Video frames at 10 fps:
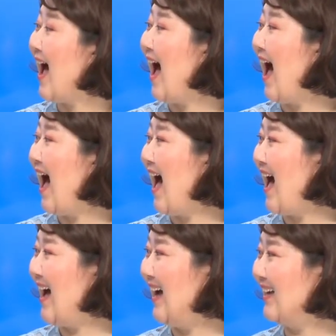
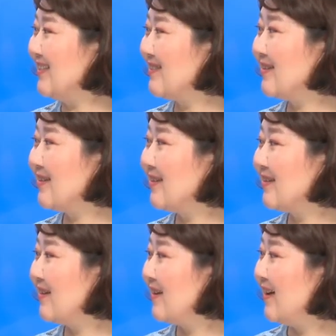Ite,
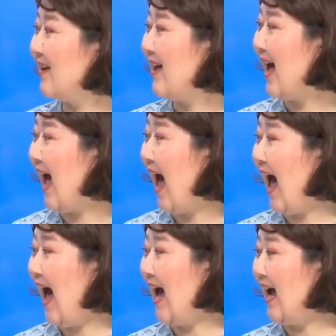
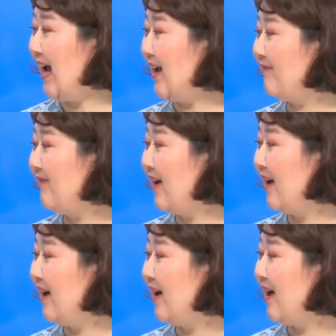I've,
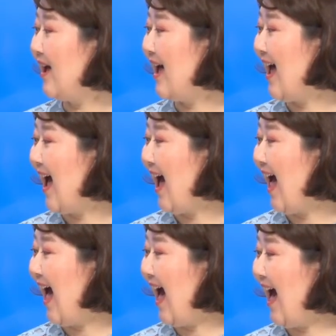
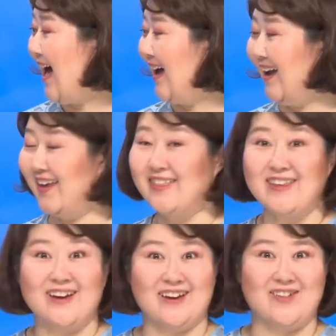I'm,
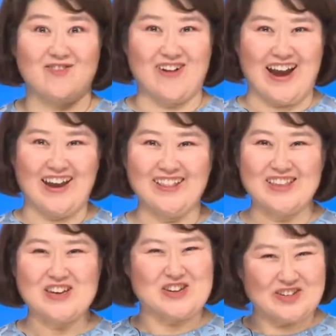right?
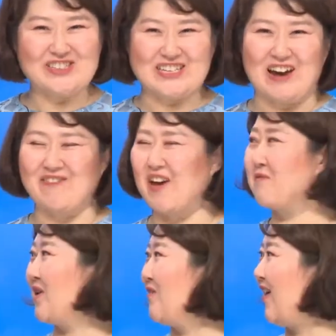Good job,
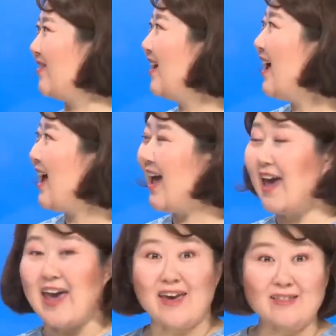everyone.
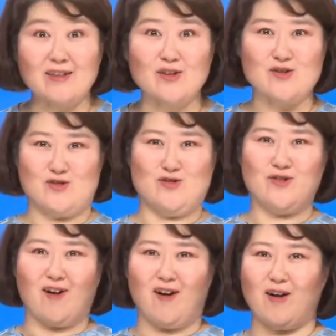And
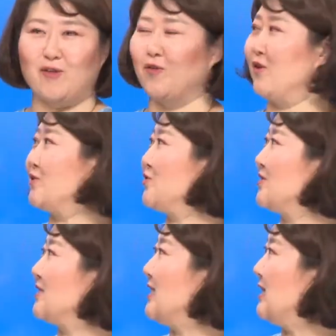you are going to
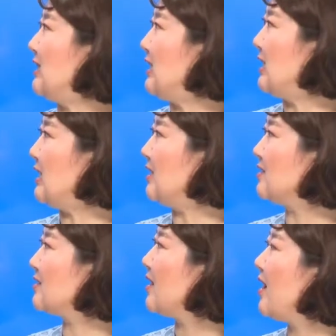see
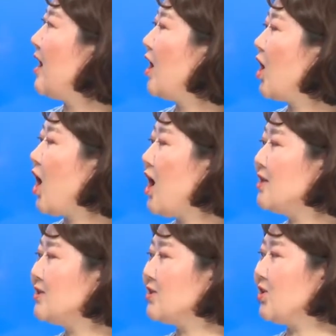these
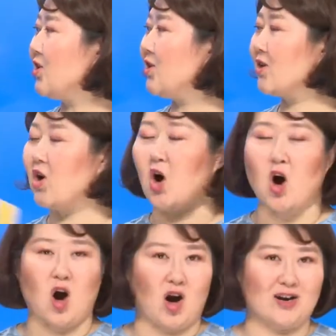consonant
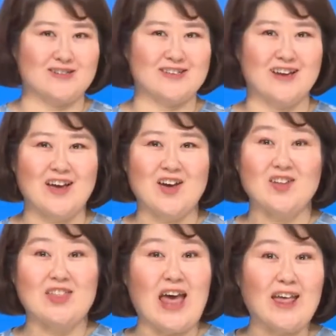cards
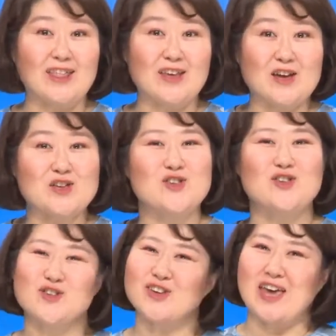that
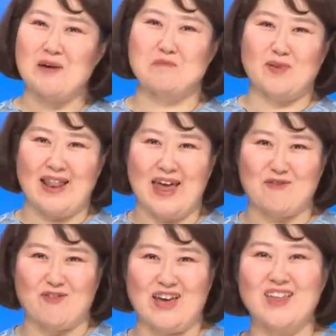you can play
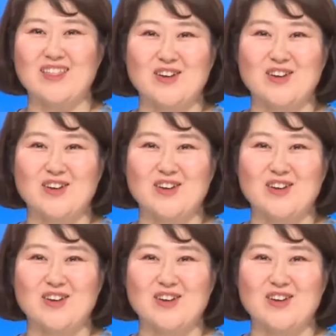with